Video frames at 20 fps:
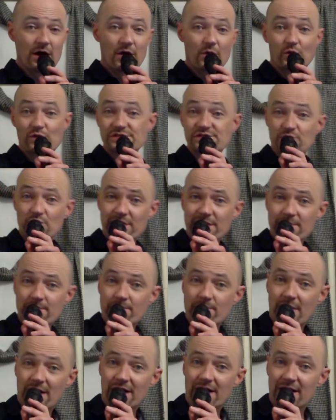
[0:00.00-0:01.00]
was written
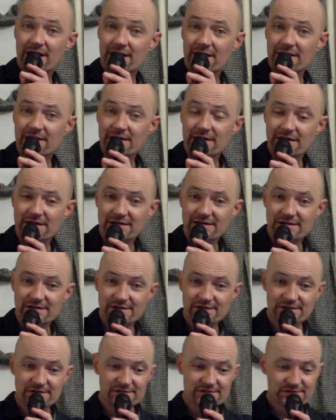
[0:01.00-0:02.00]
by
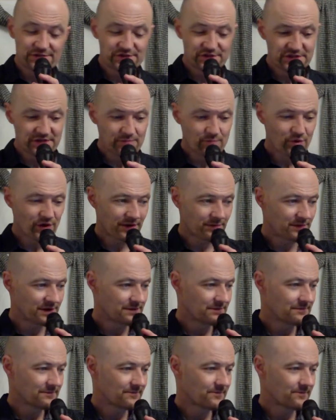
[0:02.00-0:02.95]
Jim Brickman,